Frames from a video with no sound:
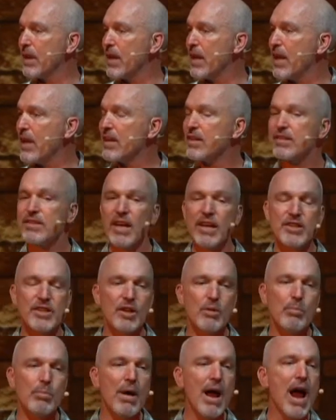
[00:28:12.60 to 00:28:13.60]
Such a
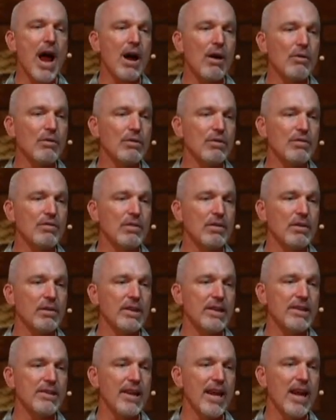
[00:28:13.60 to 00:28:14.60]
powerful
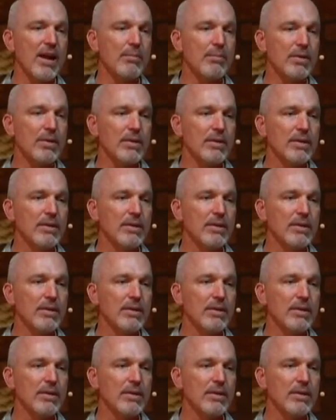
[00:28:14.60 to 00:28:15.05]
example